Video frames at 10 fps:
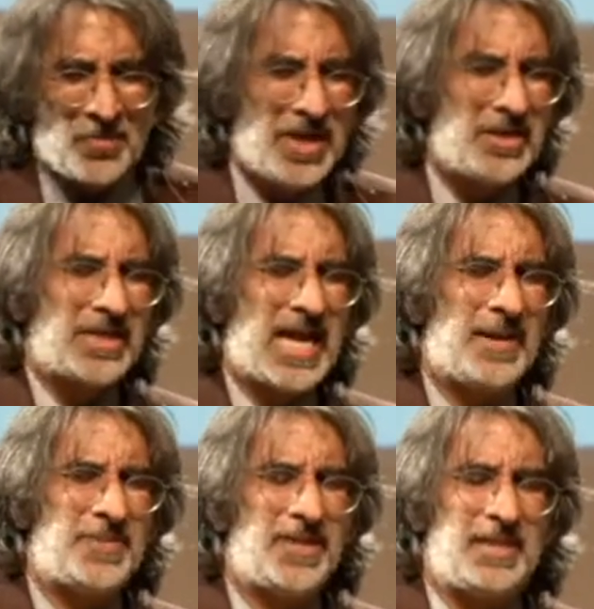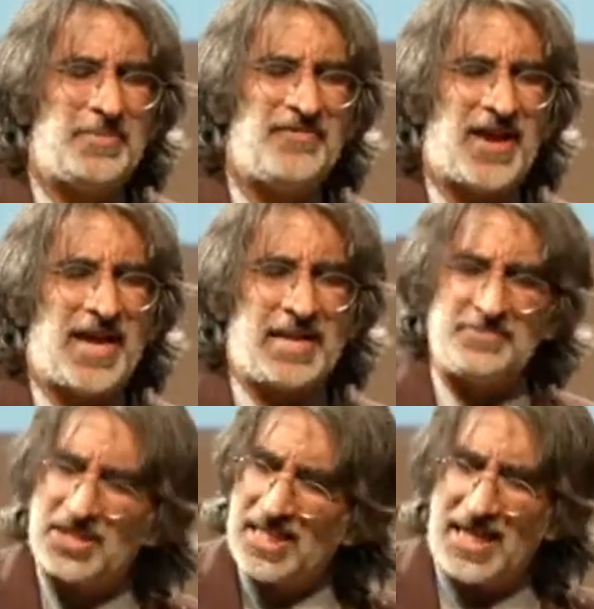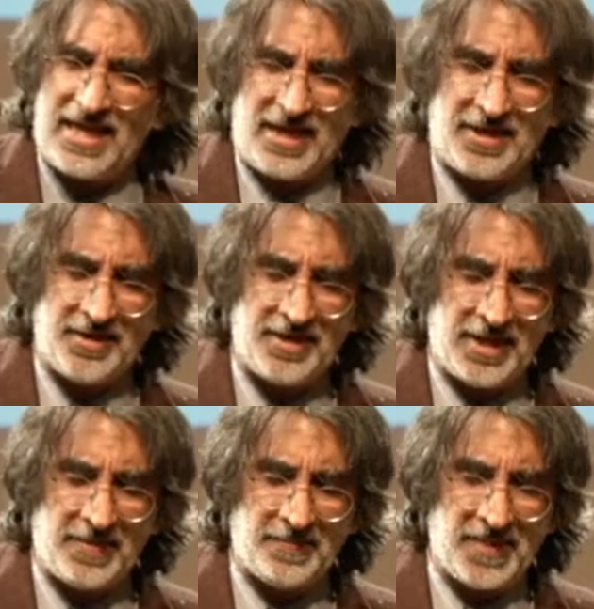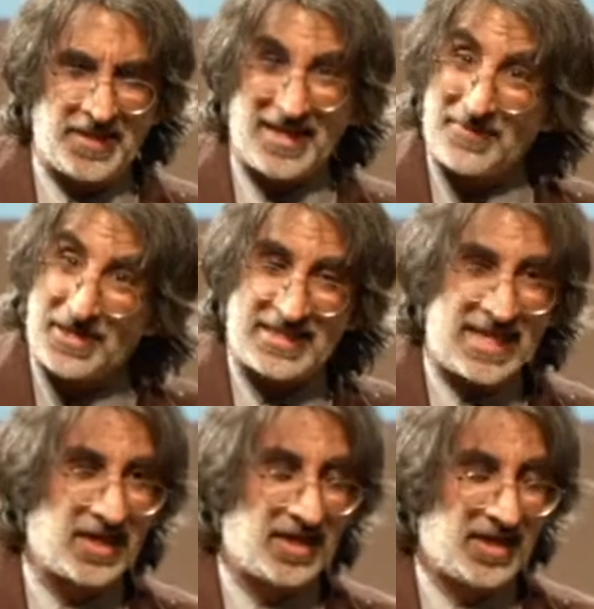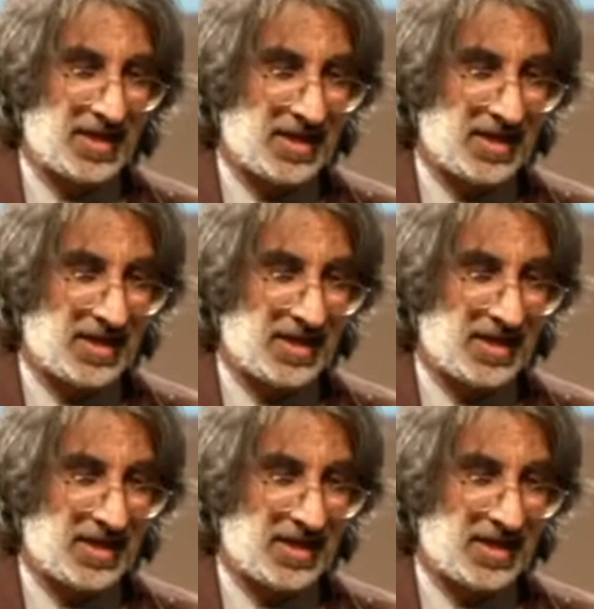what are a couple, let me find, I'm just going to end, um, and then I'm going to take a,